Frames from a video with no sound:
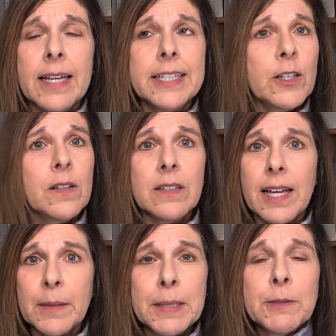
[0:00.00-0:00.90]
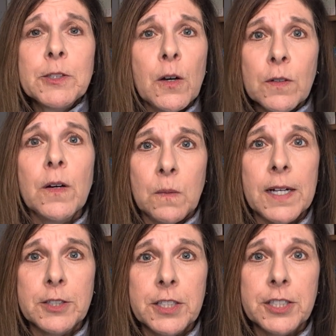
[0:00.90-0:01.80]
A lot of people don't know
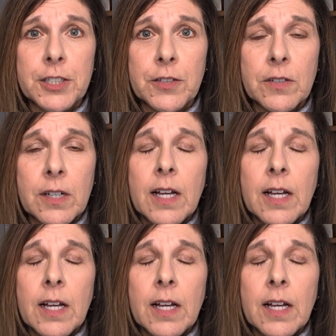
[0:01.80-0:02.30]
what to do,